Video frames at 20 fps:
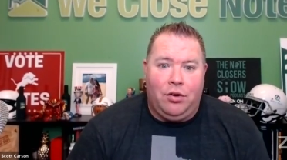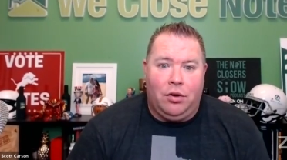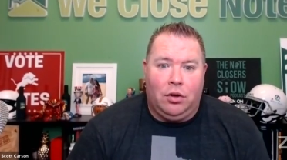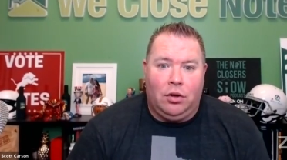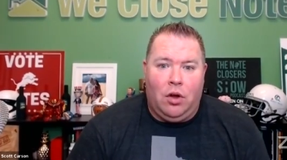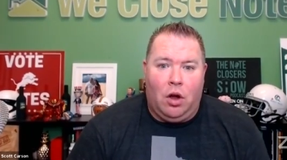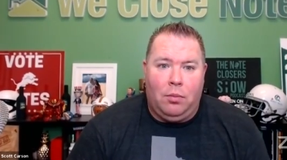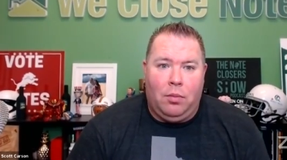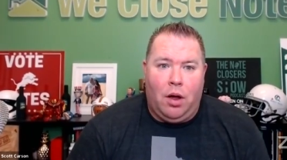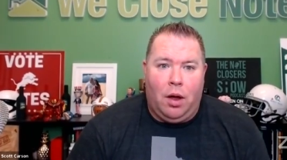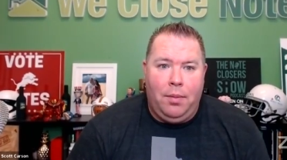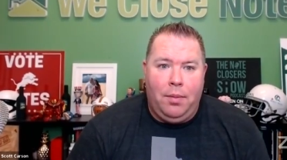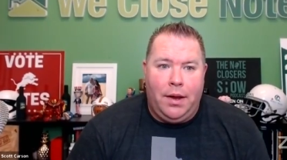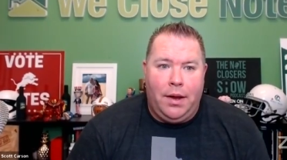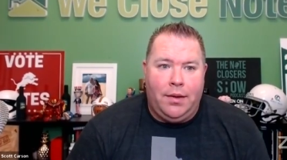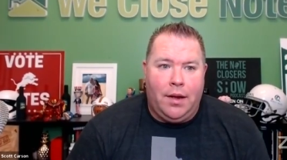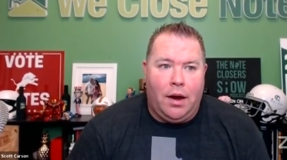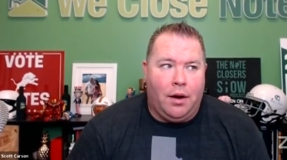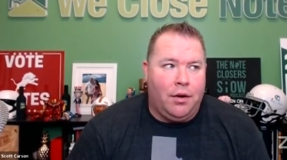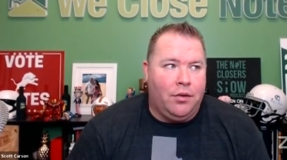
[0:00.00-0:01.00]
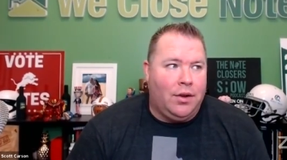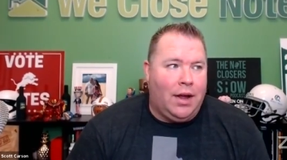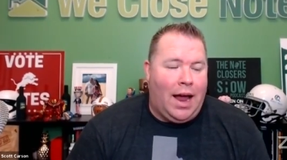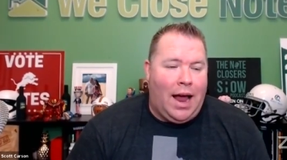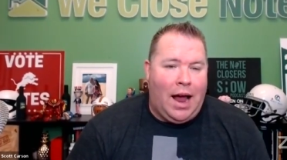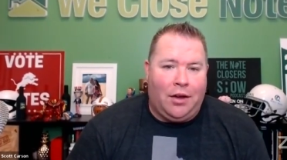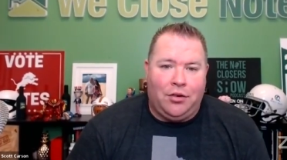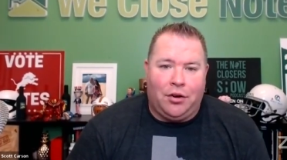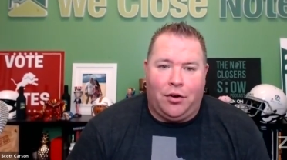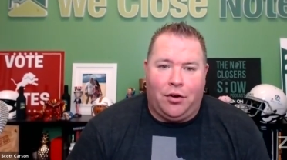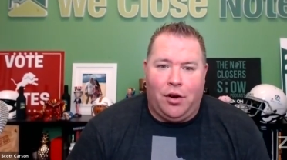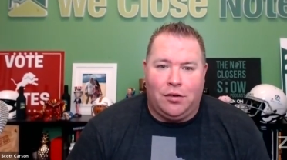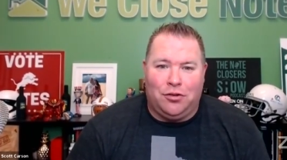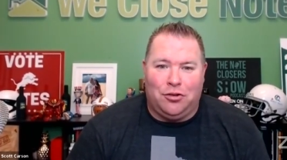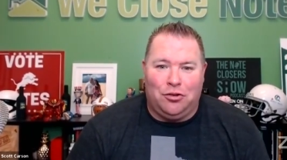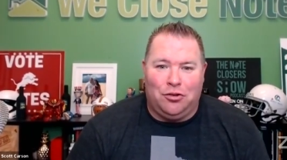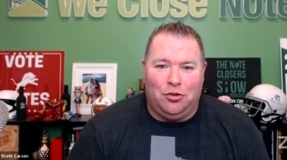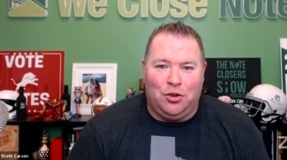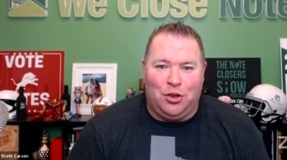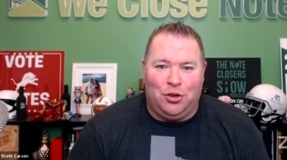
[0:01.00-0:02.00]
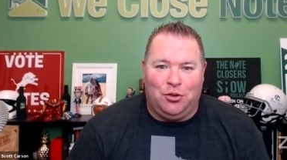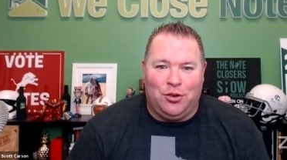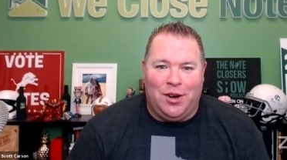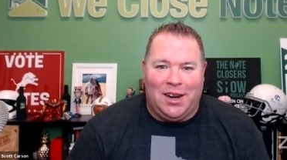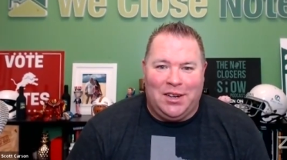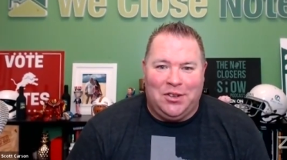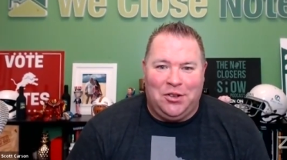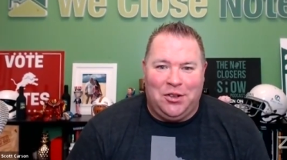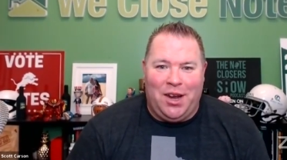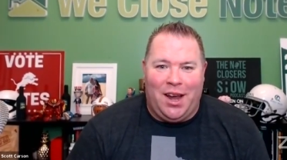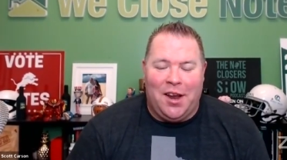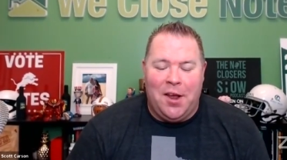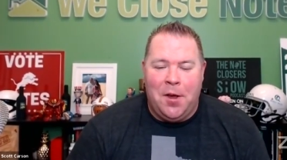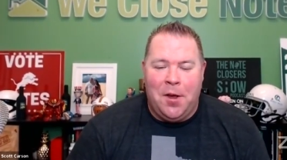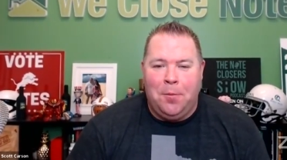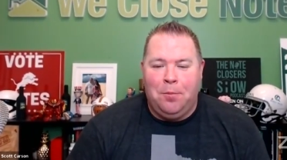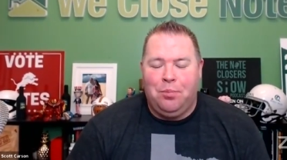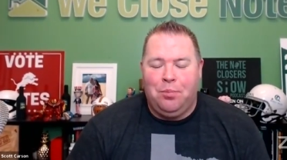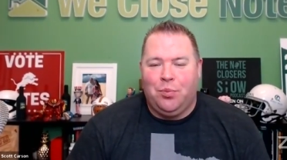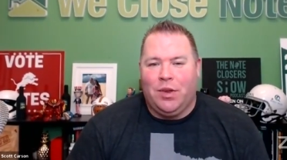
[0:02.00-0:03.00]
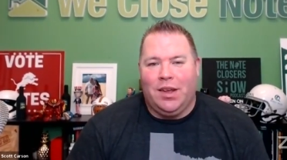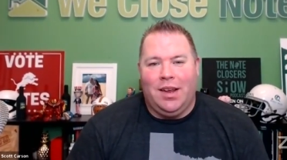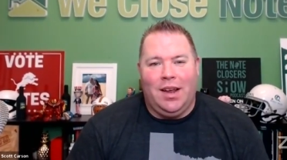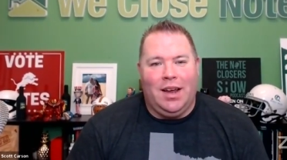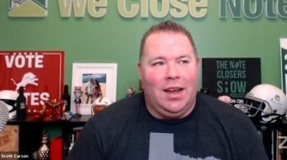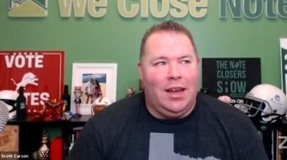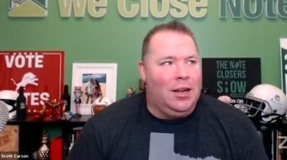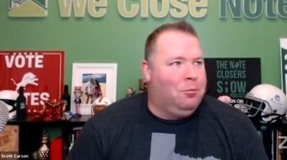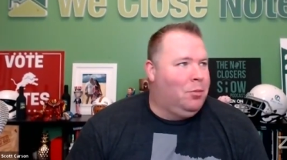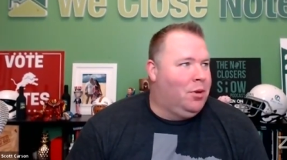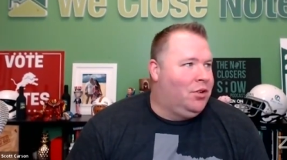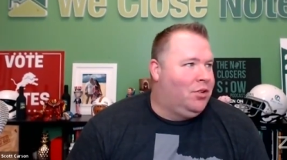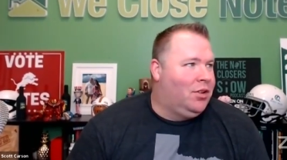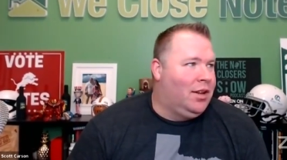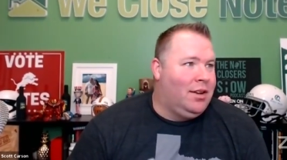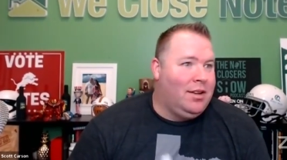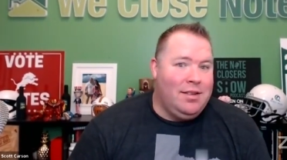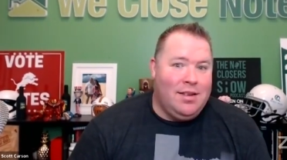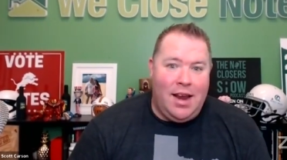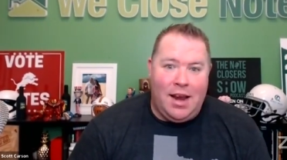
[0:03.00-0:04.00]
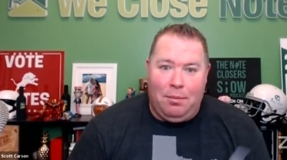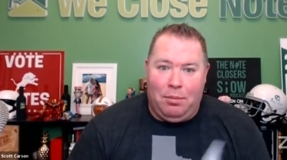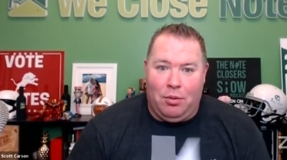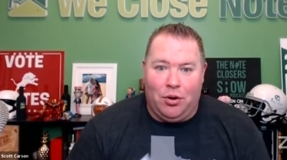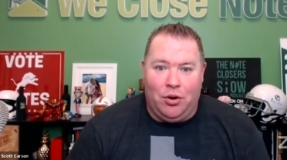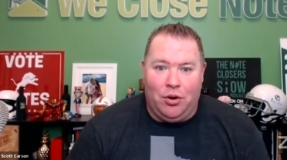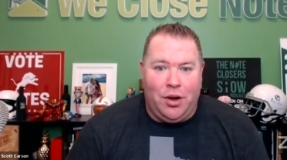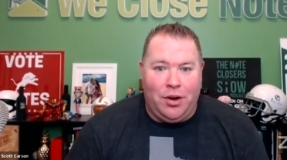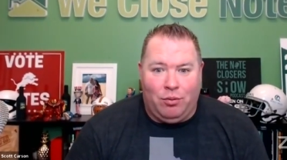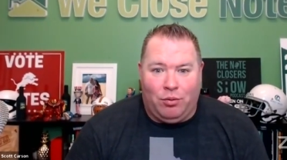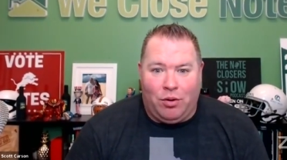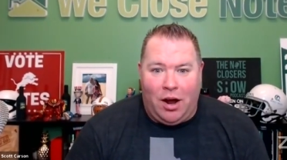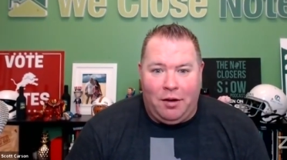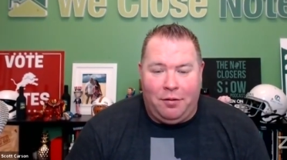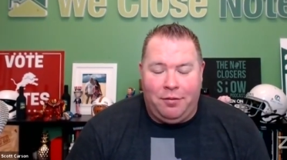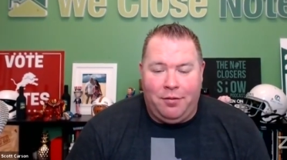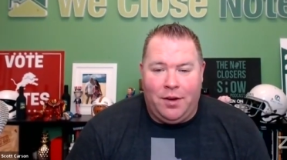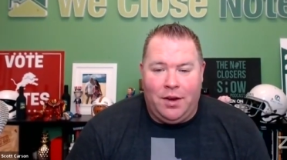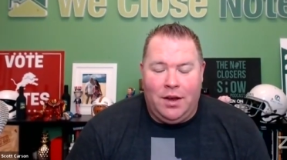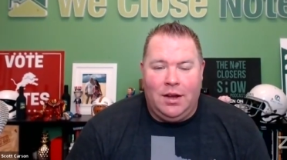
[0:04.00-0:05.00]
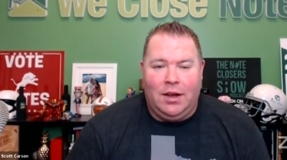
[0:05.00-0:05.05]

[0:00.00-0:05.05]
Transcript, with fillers: your low ball bid there? Is the house across the street trashed out? Um, is the neighborhood rough?